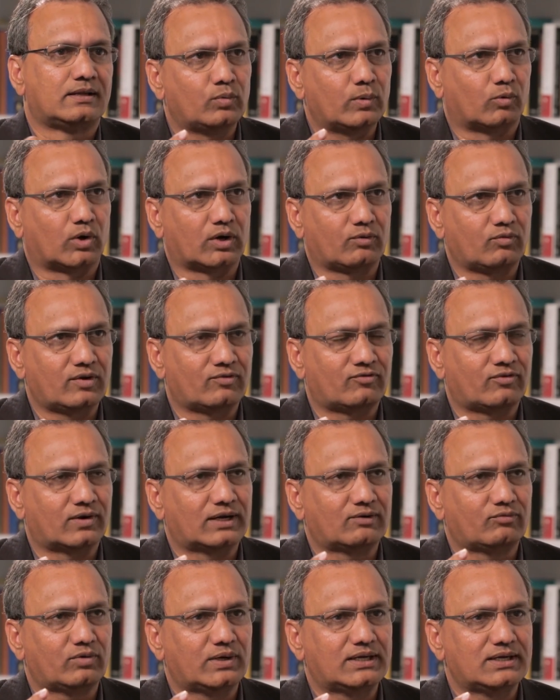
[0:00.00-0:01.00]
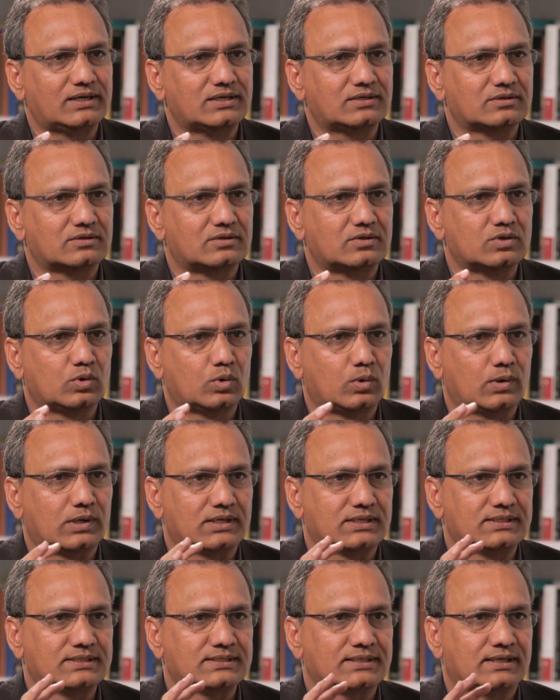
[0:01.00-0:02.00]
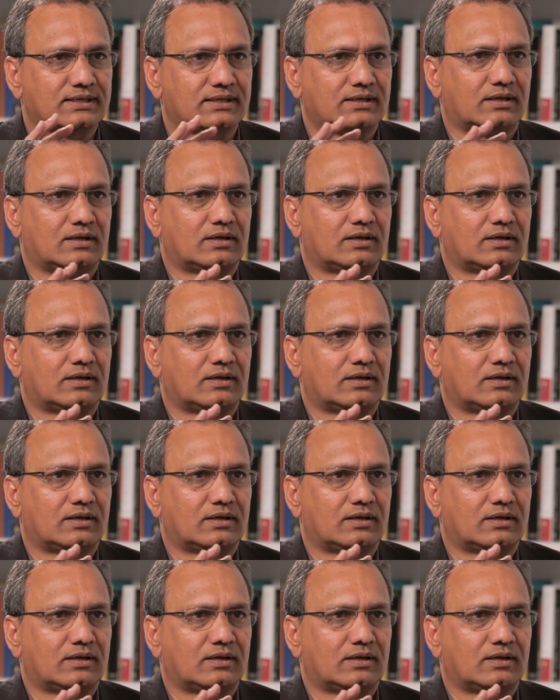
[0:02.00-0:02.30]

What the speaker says: What we felt we need to do is